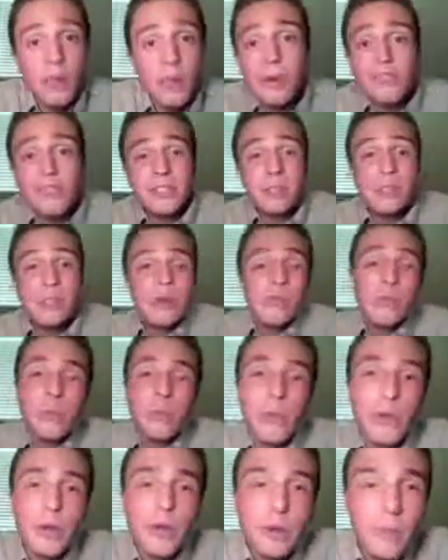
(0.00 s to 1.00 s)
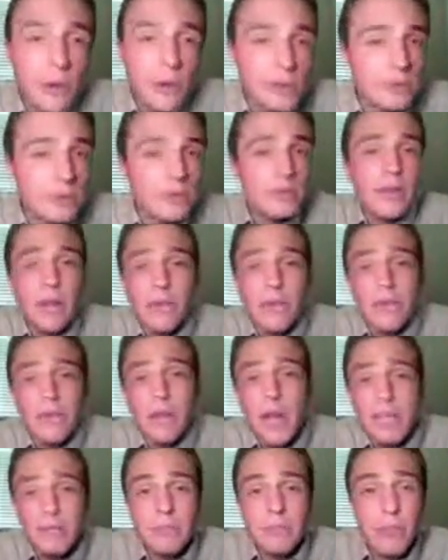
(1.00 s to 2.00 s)
What is up, everyone? Welcome to another
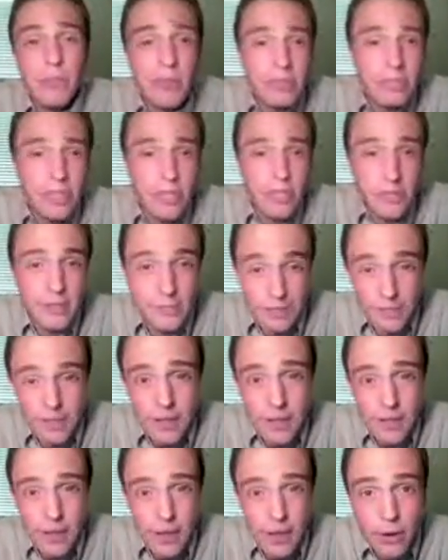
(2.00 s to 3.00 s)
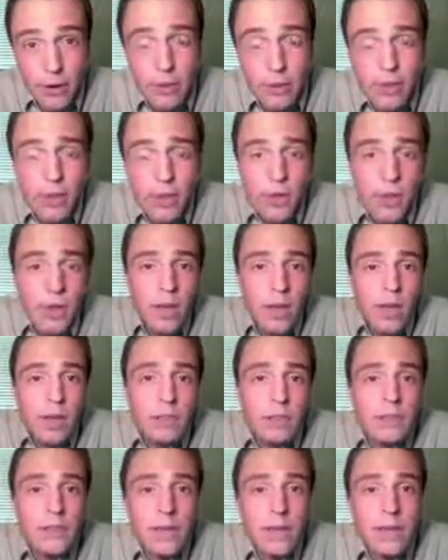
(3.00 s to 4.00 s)
Raspberry Chess video.
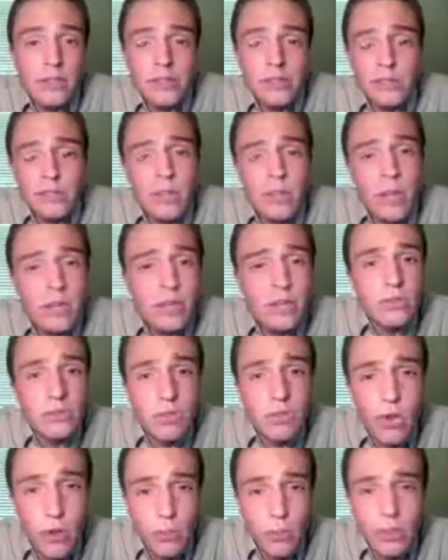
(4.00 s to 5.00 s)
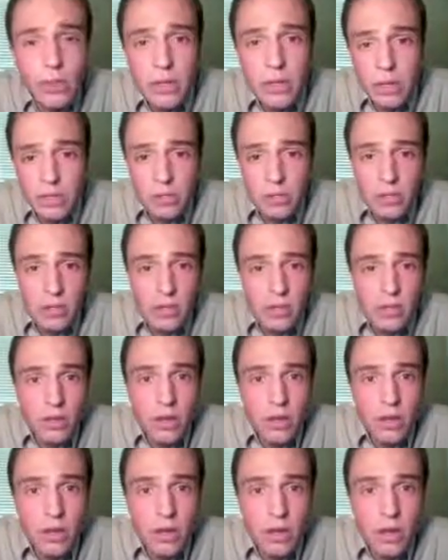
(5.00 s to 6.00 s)
Today is our second installment in
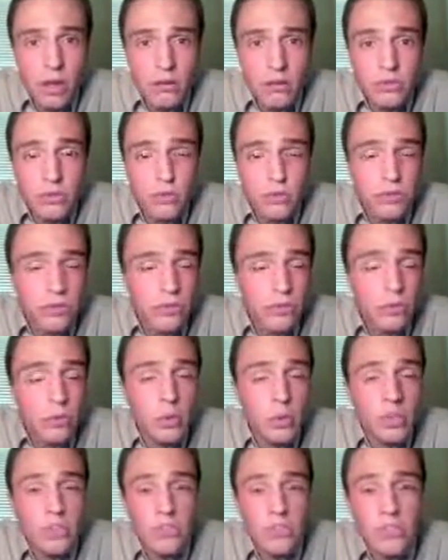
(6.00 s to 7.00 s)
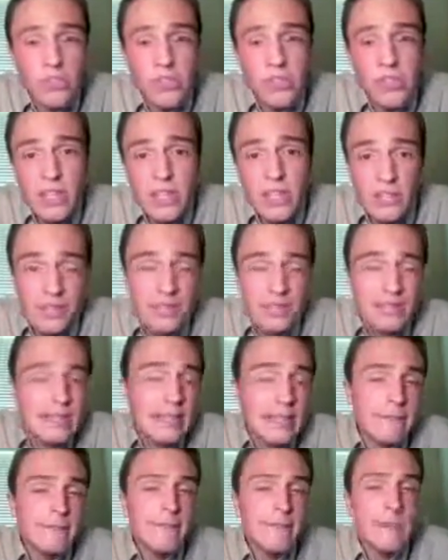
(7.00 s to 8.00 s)
the series of the 2016
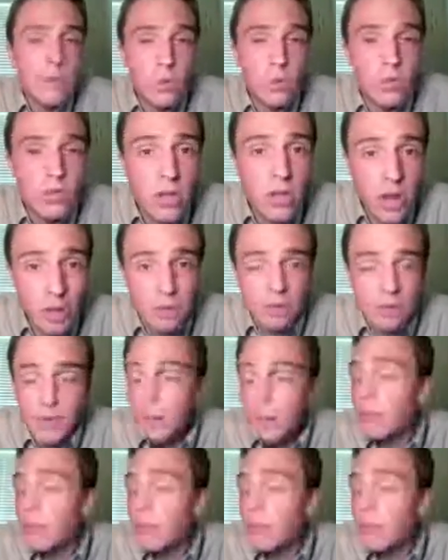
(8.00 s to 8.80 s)
Sinquefield Cup.